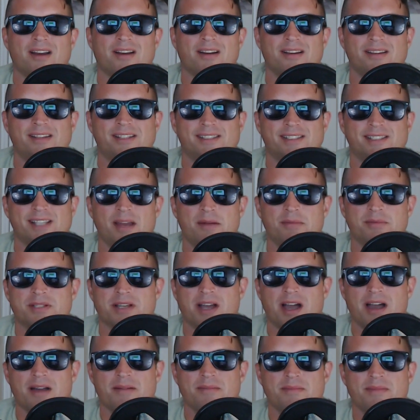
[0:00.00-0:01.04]
at the same
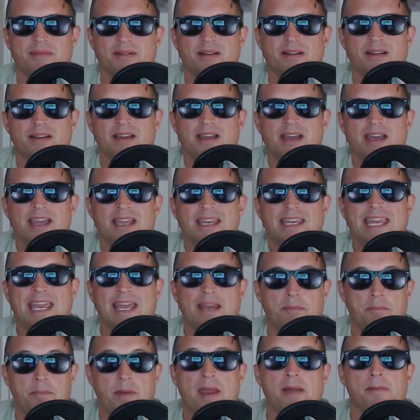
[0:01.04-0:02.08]
time. Can
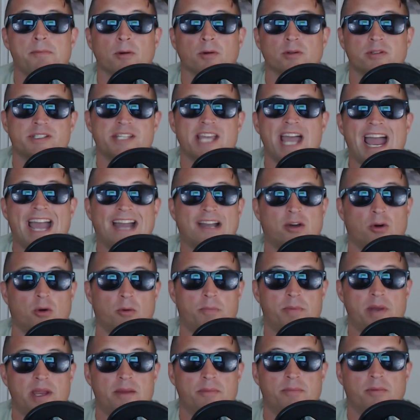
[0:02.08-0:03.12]
people tackle
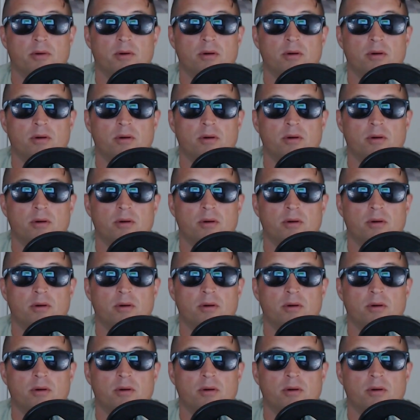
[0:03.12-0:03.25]
people?